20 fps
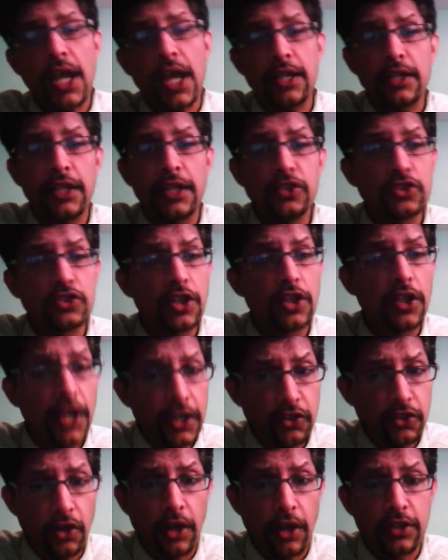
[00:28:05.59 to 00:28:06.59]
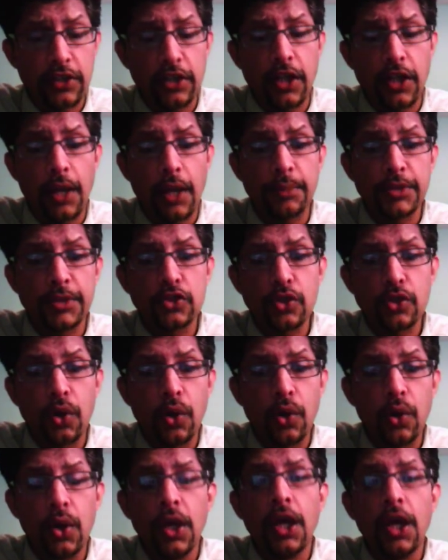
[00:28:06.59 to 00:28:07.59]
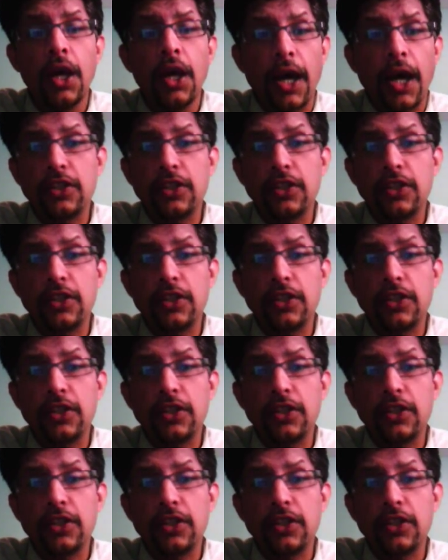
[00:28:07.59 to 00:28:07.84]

Saturday it's a late night cricket happening show.